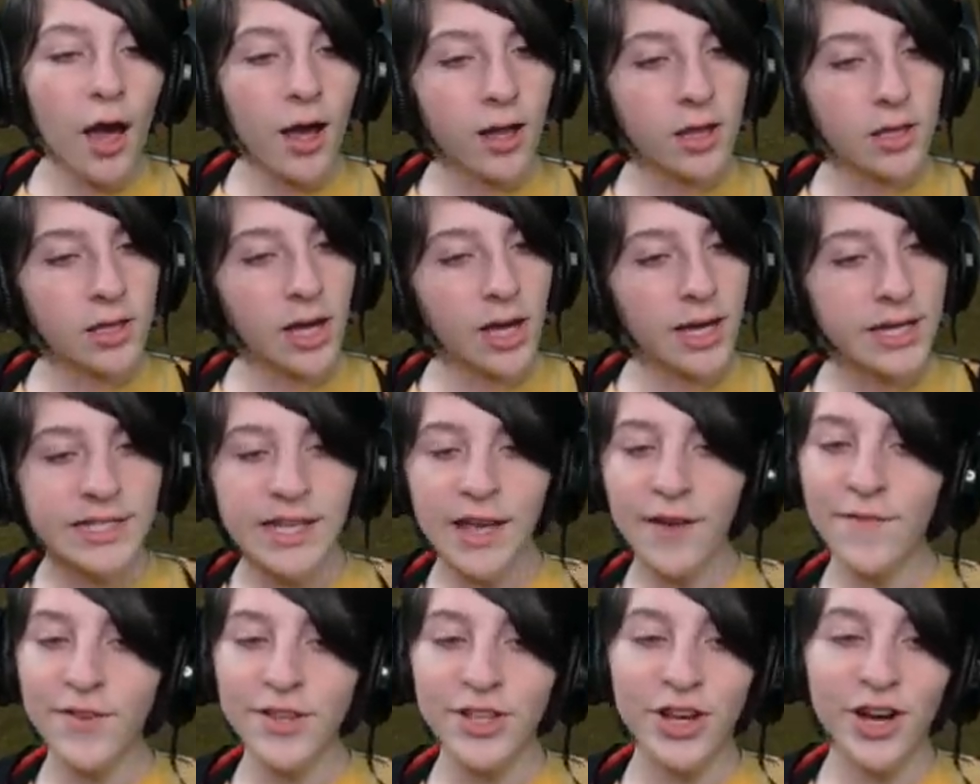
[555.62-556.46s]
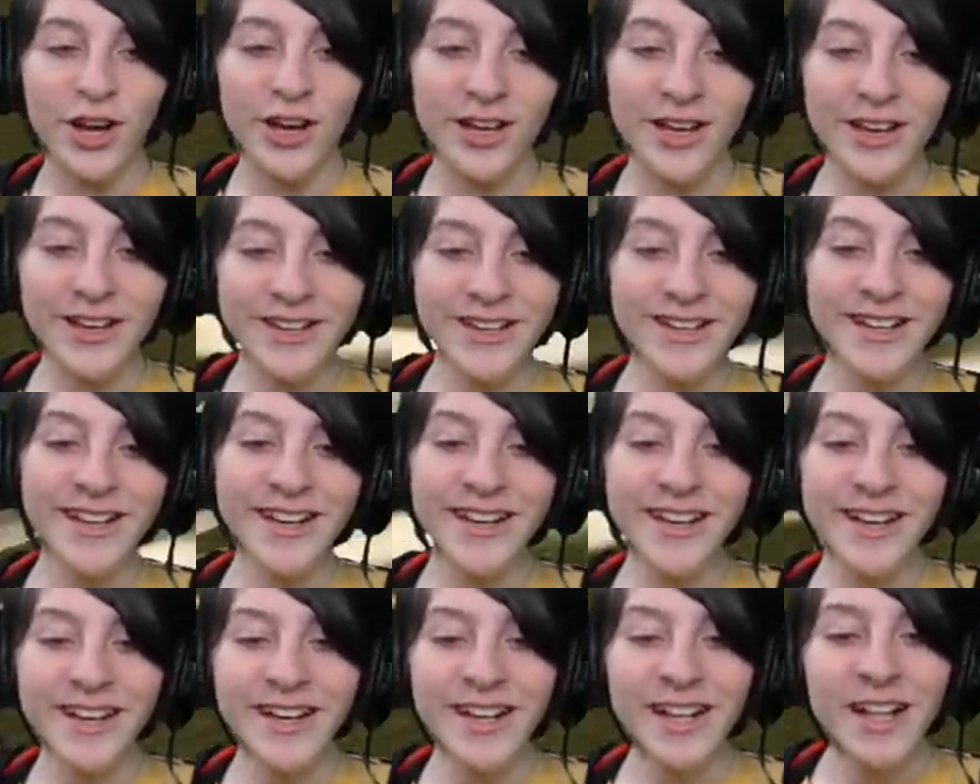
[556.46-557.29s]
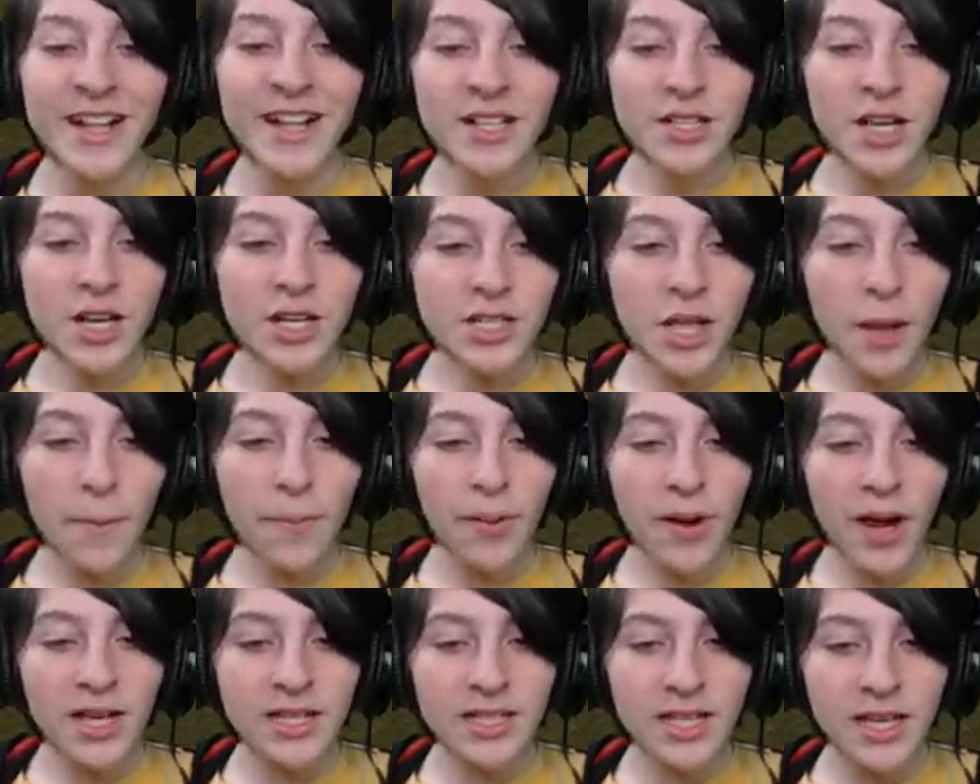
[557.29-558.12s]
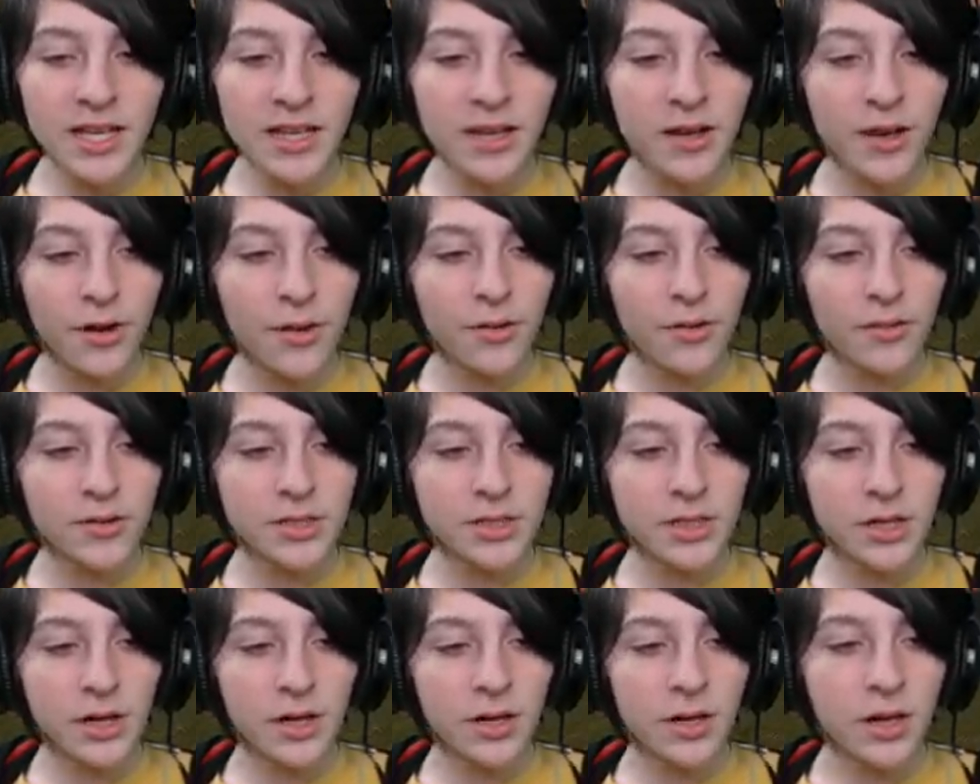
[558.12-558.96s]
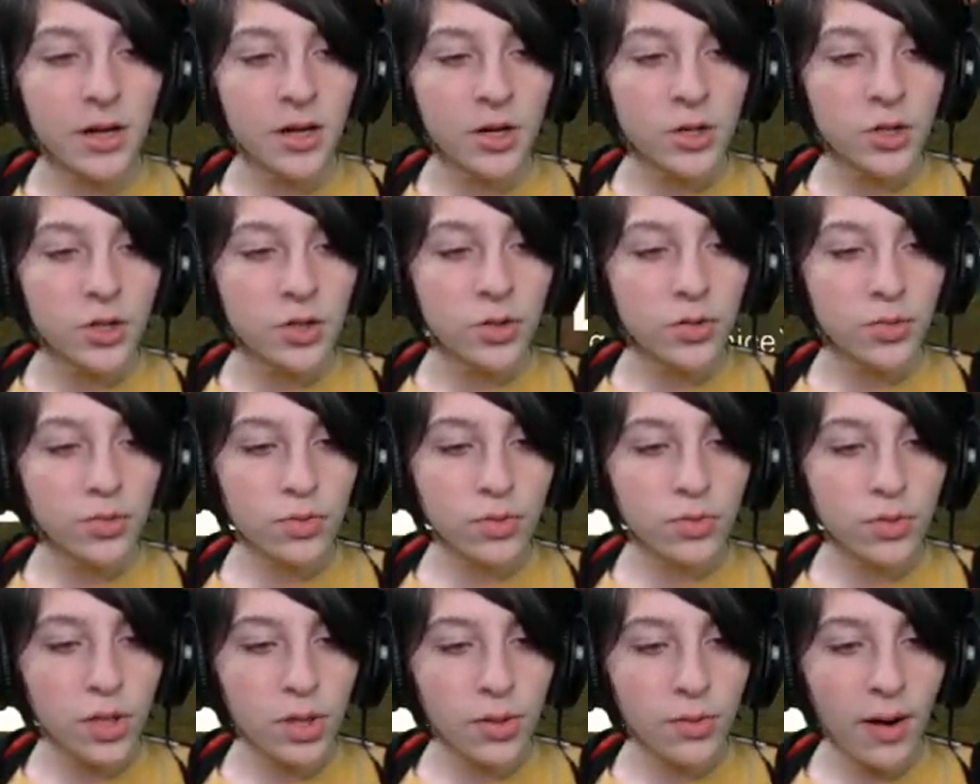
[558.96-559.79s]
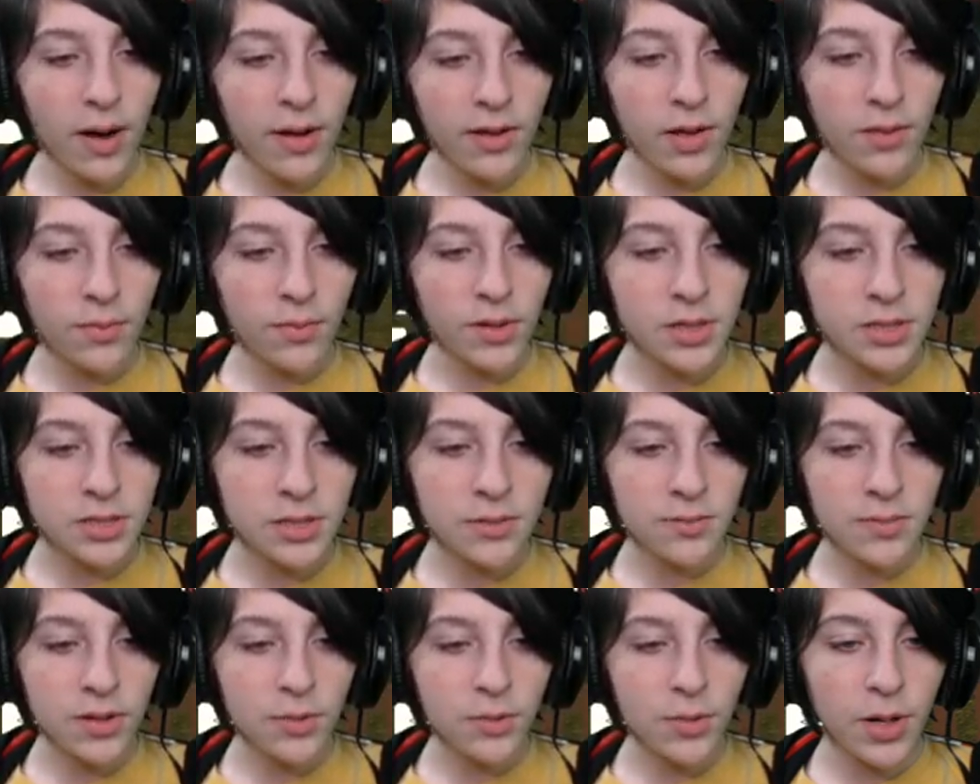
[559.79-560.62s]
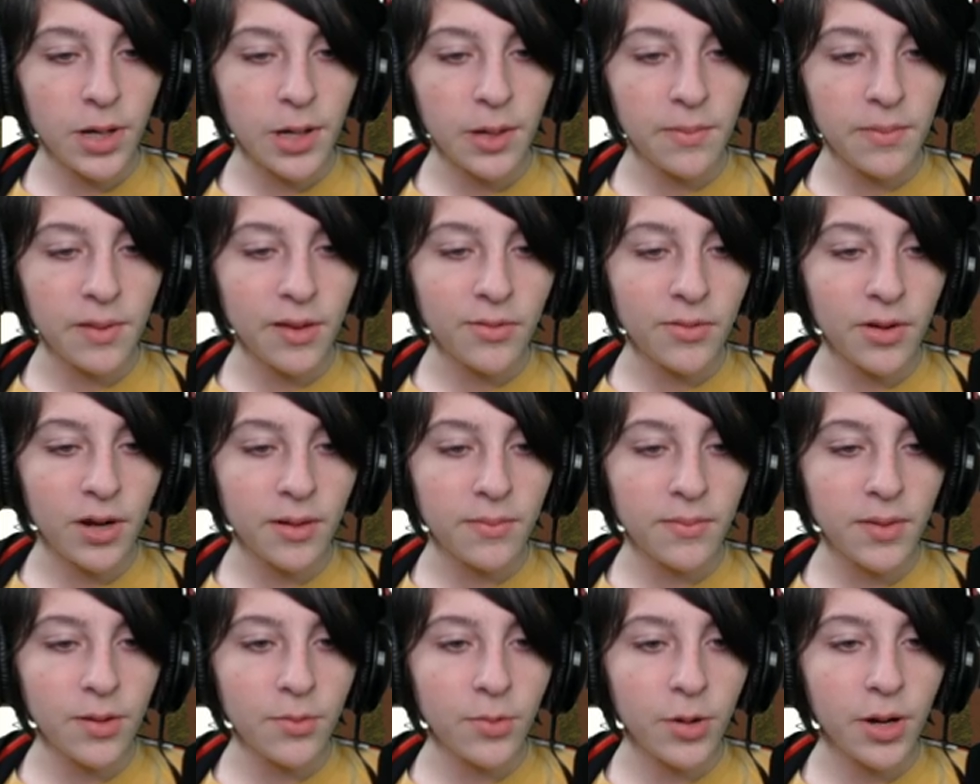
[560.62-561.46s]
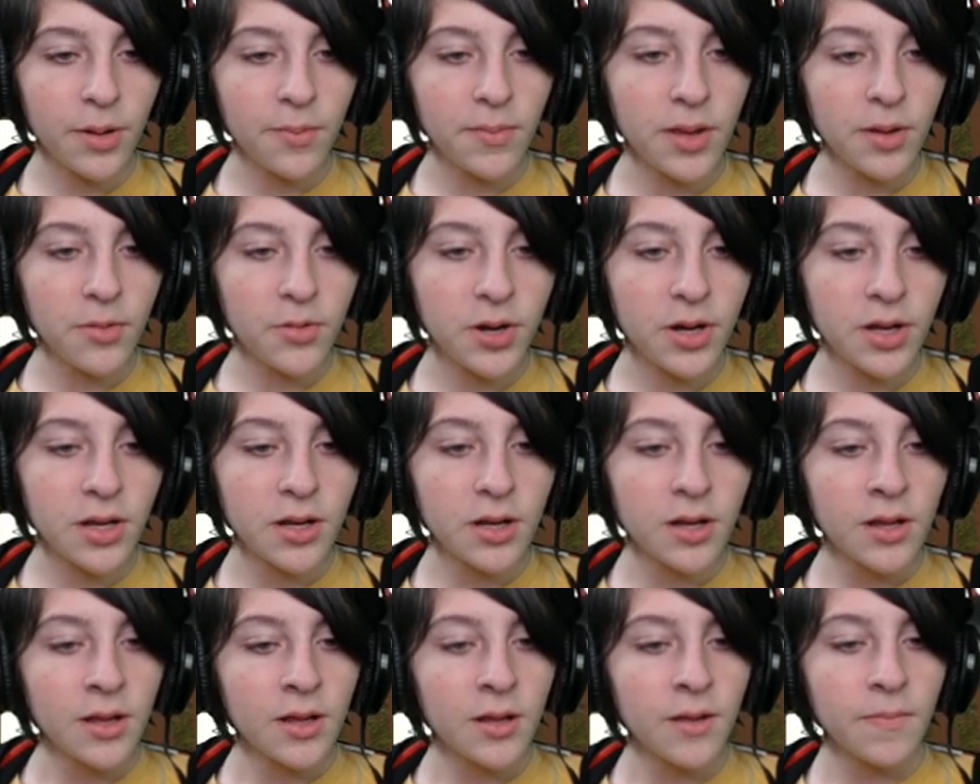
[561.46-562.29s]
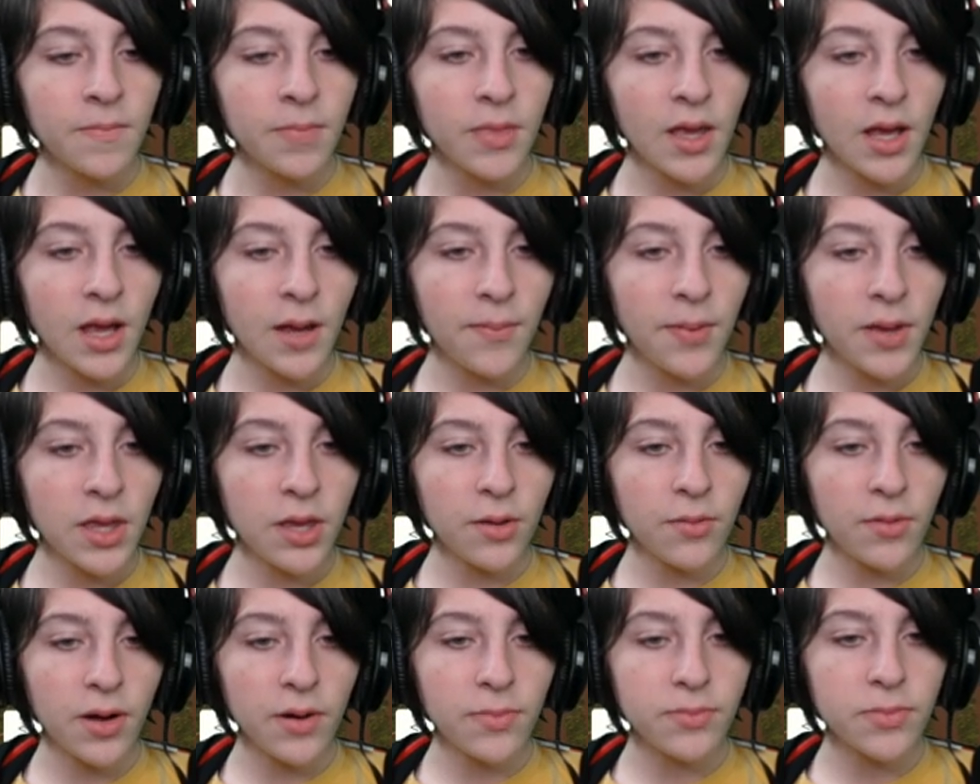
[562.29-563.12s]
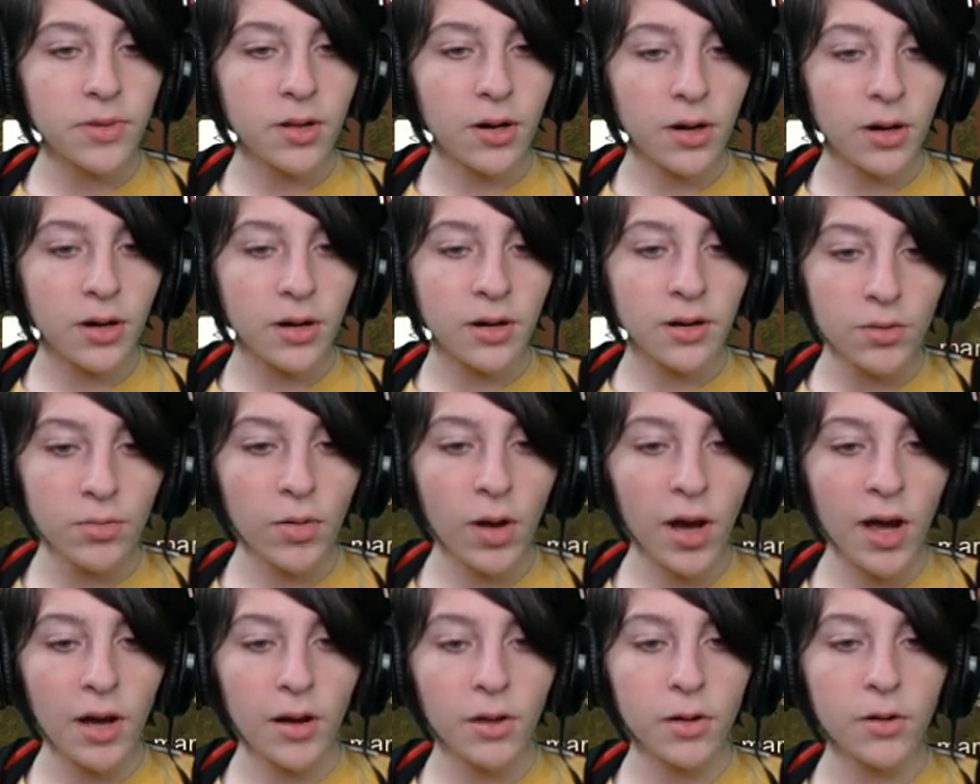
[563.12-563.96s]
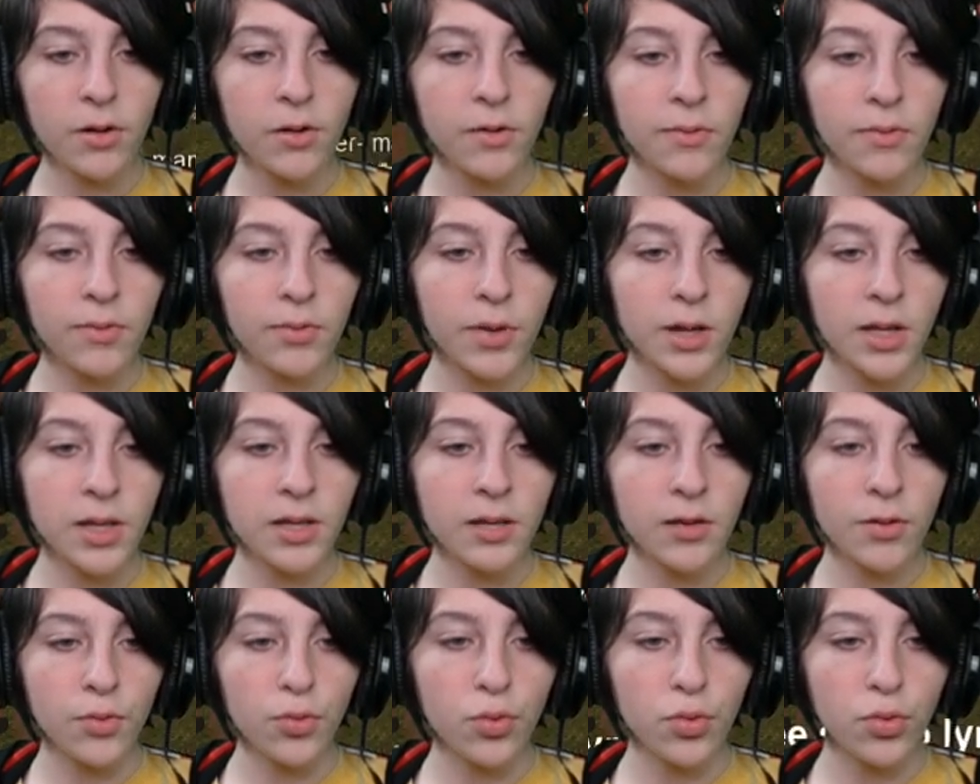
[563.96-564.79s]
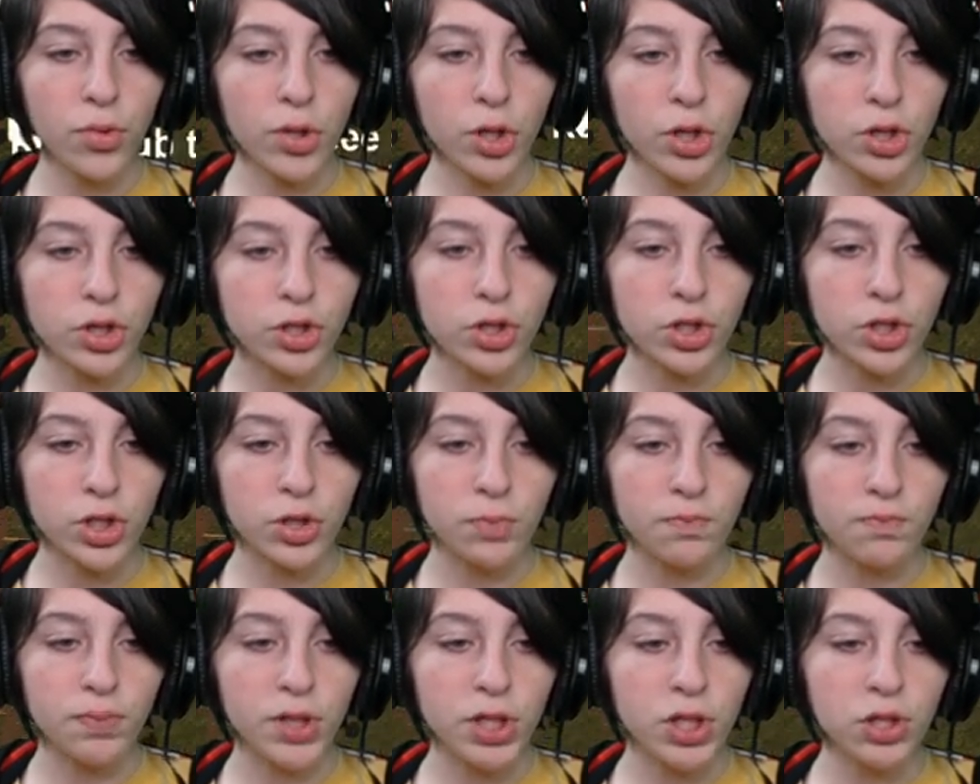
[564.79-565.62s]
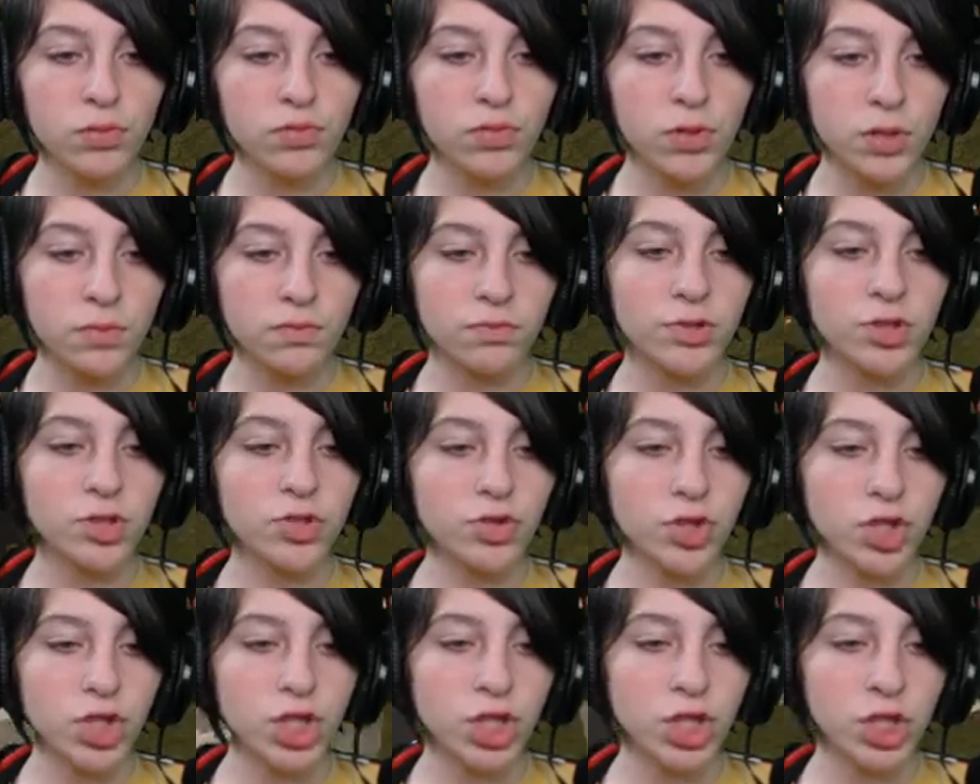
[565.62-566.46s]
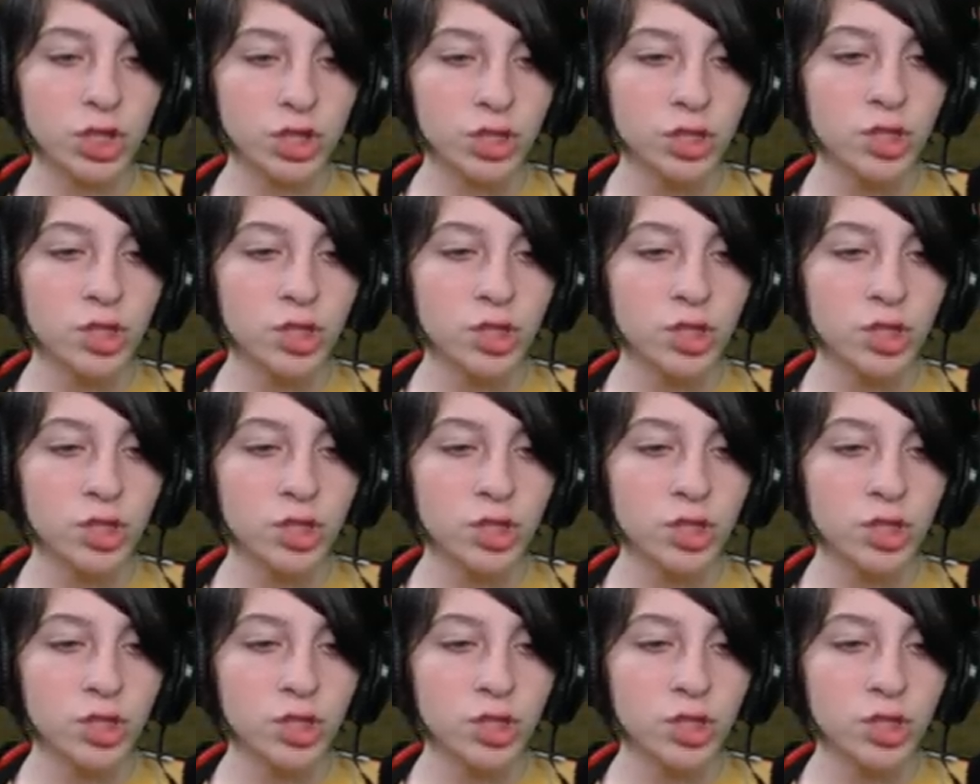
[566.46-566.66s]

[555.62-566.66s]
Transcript: Guys, I have a dog. There's a present. Oh, it's gone. Oh, you have the present. Me want, me want, me want, me want. Can I pick you up? Darn. How? What? Oh, yes, I can pick you up. Yoink.